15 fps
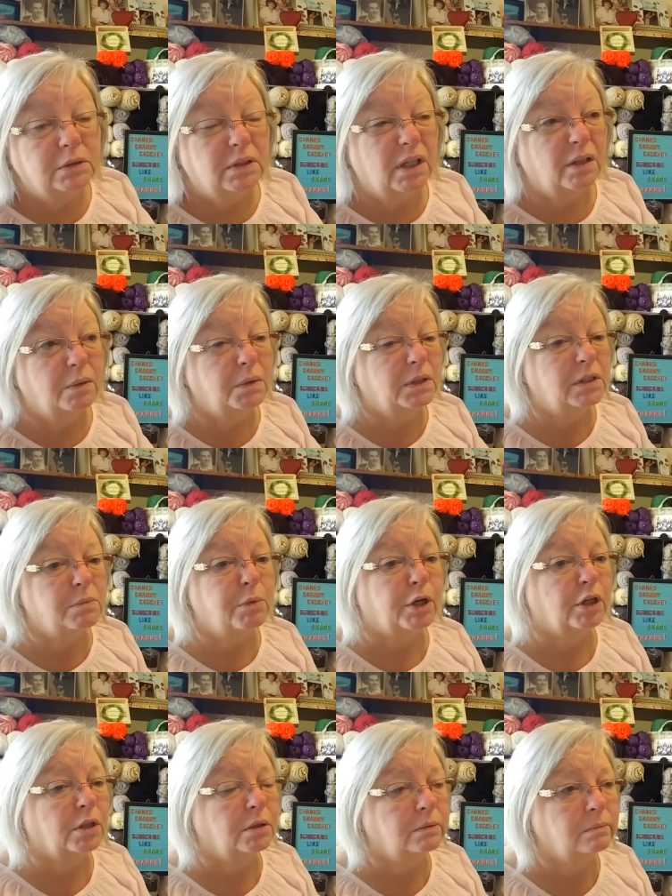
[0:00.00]
The other one is
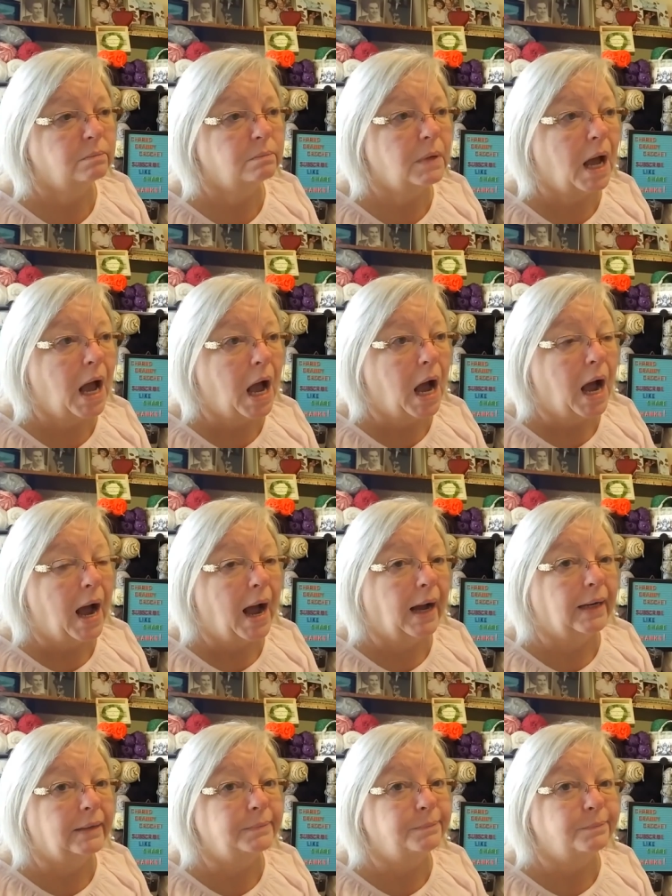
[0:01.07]
bigger.
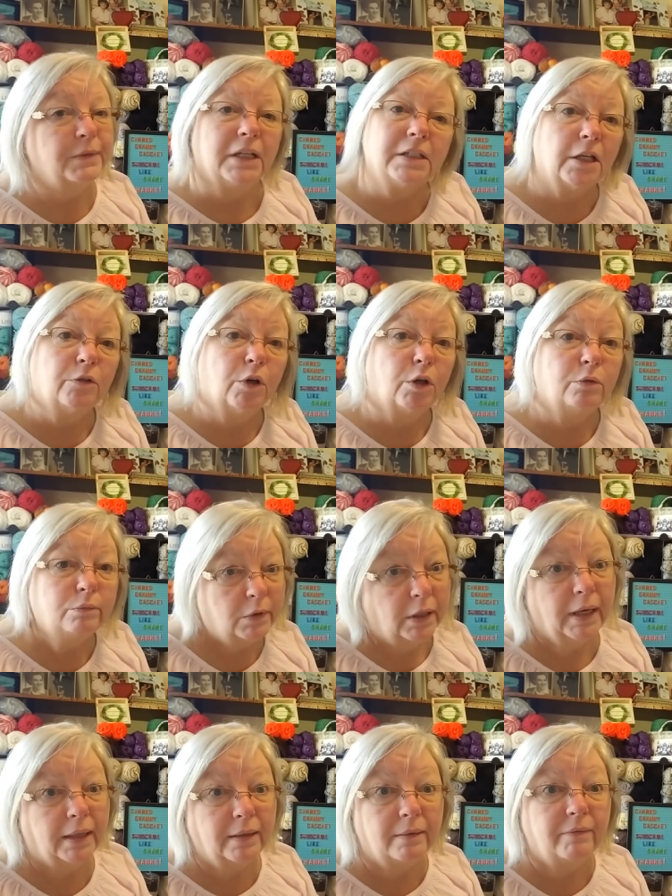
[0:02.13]
As I grow,
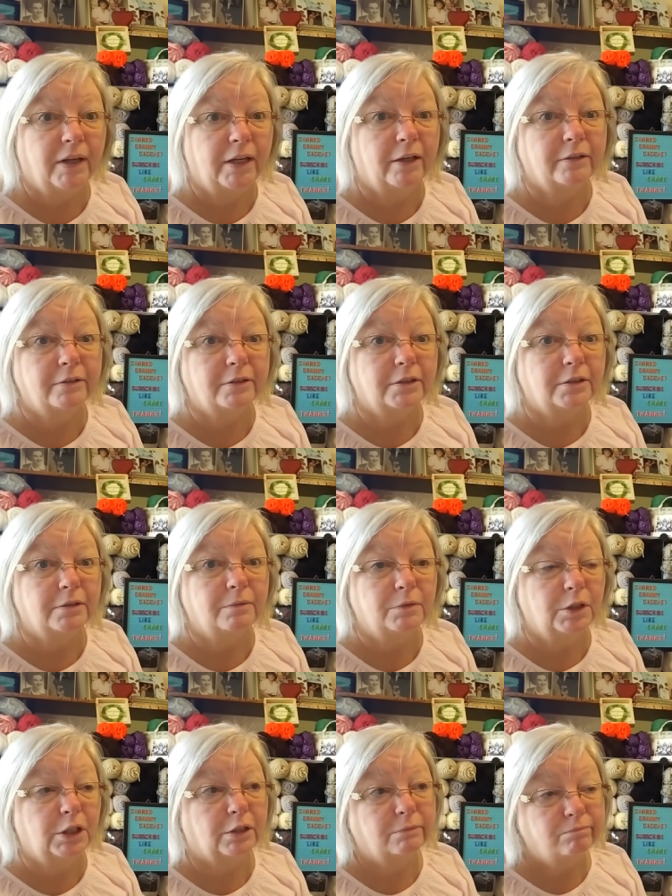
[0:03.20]
again, the video, so,
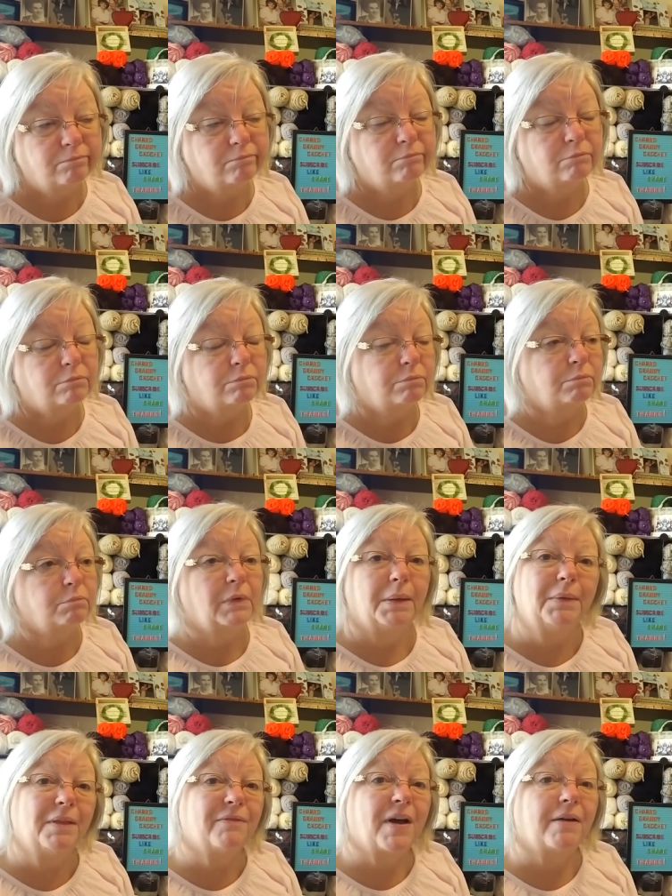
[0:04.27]
you know, maybe
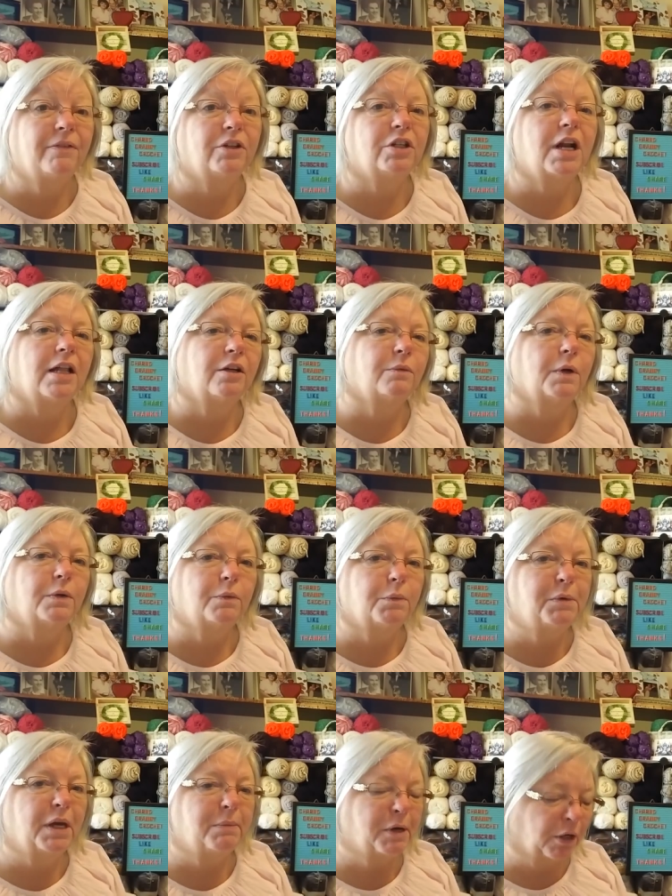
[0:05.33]
the $500 one will
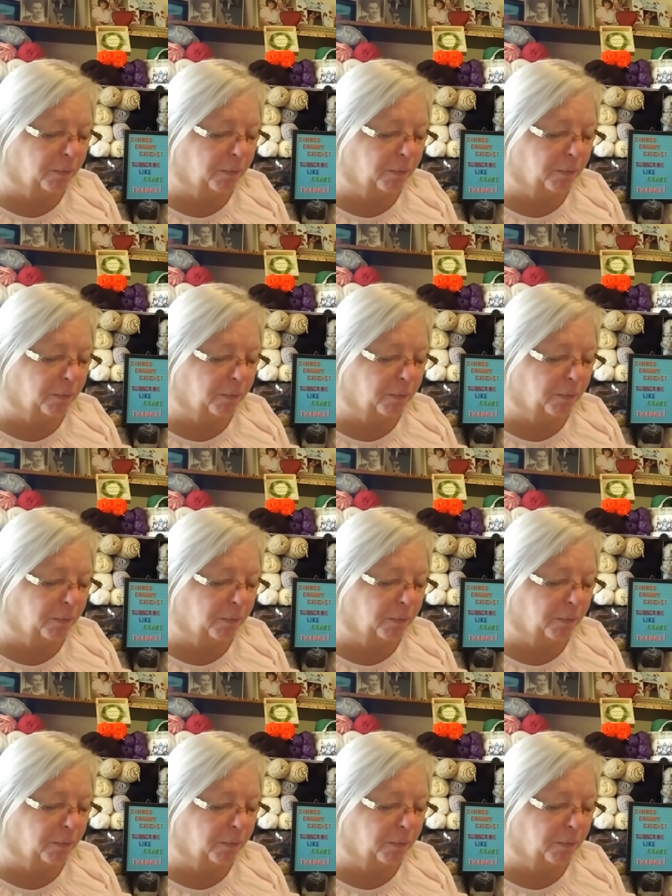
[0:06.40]
be a bigger